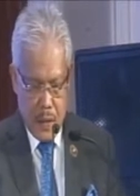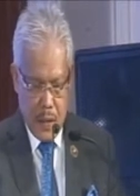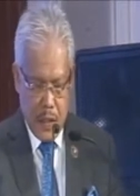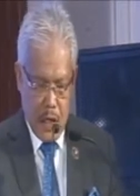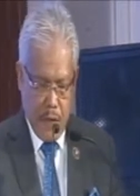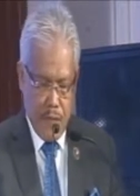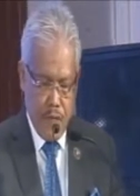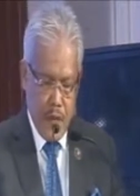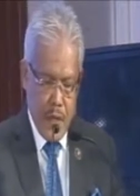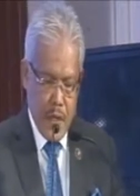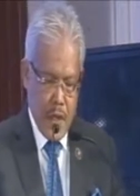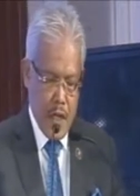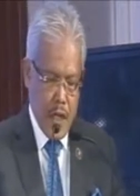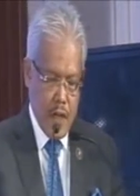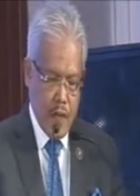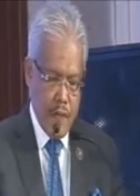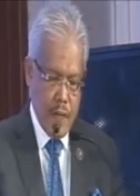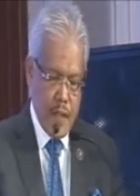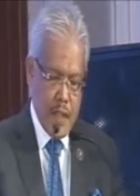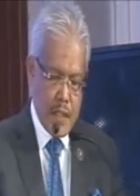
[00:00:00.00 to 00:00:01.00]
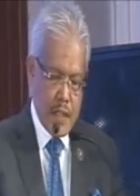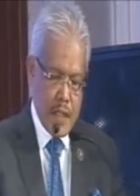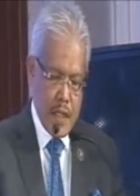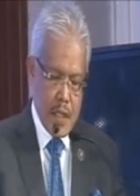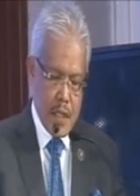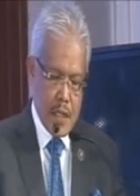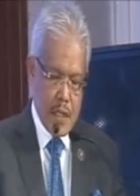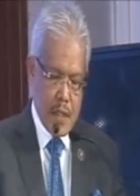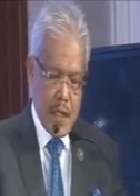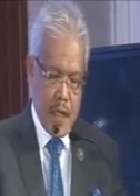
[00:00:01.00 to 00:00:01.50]
The convening of this
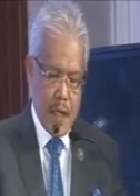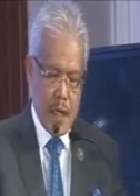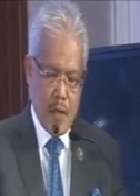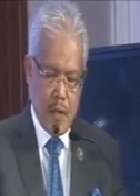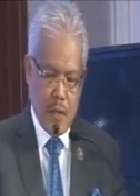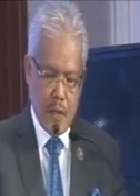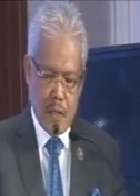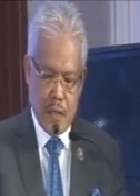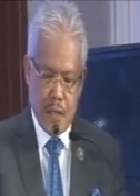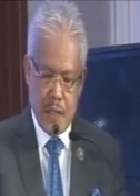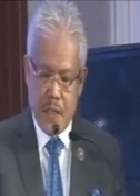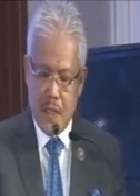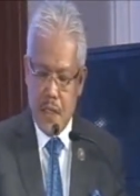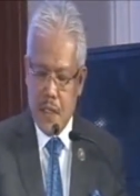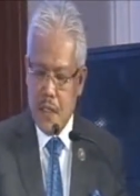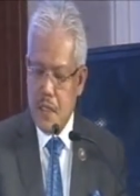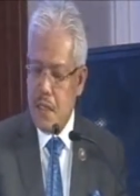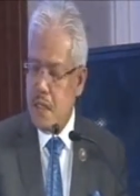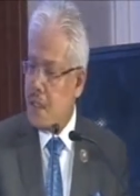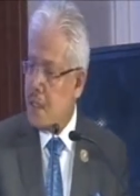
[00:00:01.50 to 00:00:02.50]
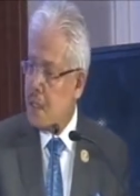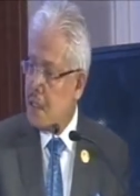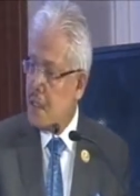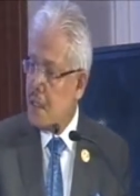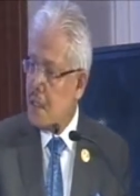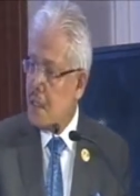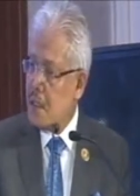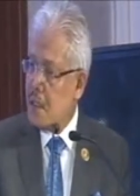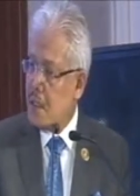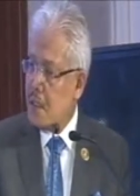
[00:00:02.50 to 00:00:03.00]
year's dialogue is indeed
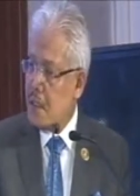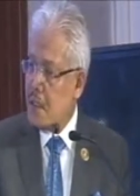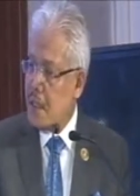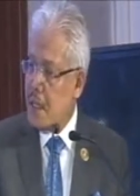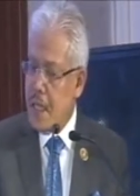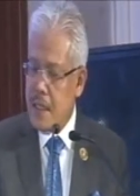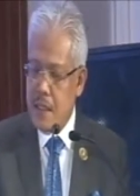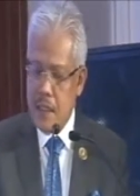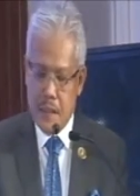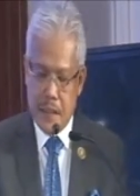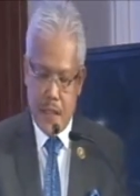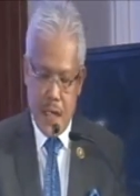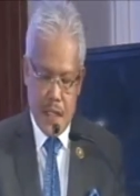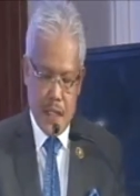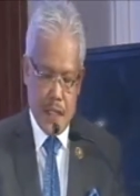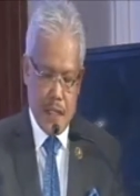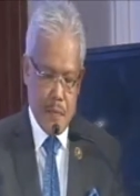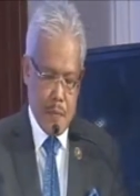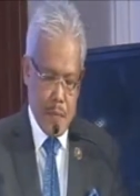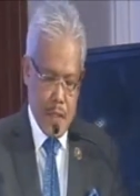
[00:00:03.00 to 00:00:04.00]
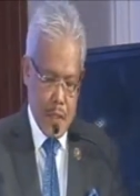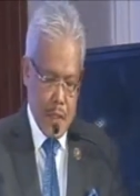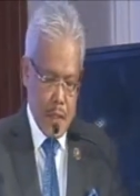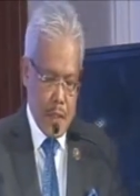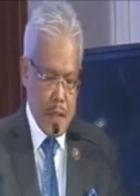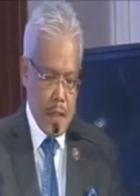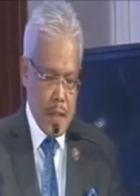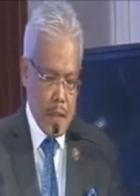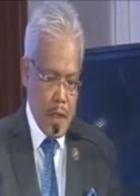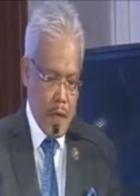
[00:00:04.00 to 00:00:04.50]
another
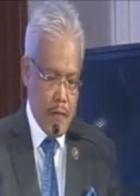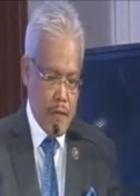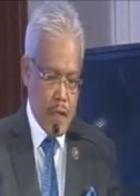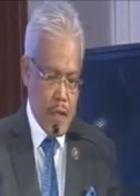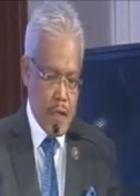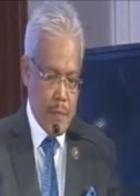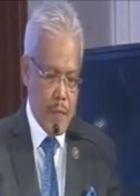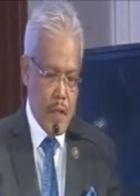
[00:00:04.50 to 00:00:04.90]
testimony of the